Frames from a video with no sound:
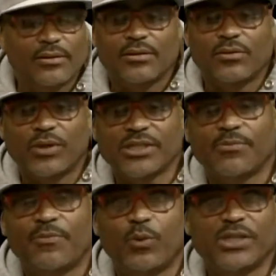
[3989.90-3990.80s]
What's
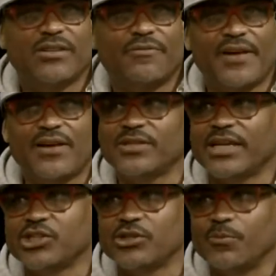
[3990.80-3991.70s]
the
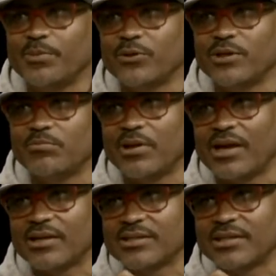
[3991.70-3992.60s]
foundational building
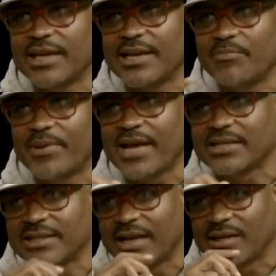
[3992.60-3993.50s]
blocks to getting past
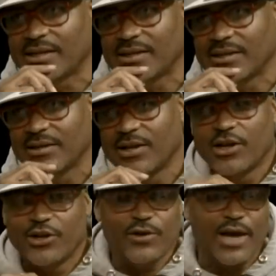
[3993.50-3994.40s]
that?
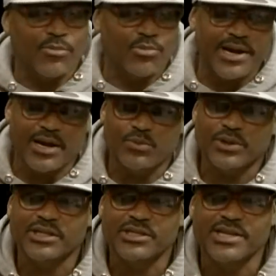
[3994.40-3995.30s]
You got to break up with
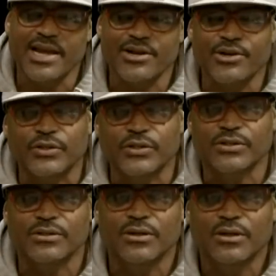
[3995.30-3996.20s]
their standards.
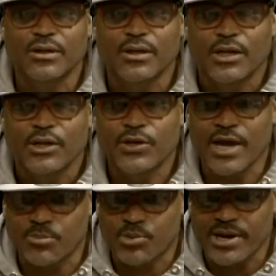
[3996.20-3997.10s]
You got
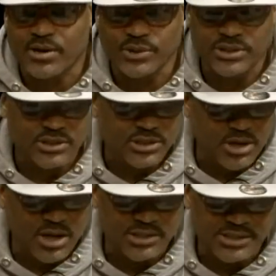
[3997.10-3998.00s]
to break up with
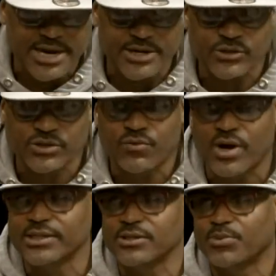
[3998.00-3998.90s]
the standards of
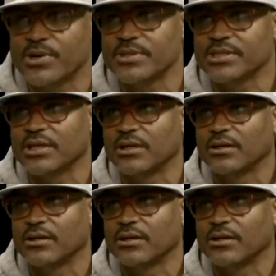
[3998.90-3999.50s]
white supremacy.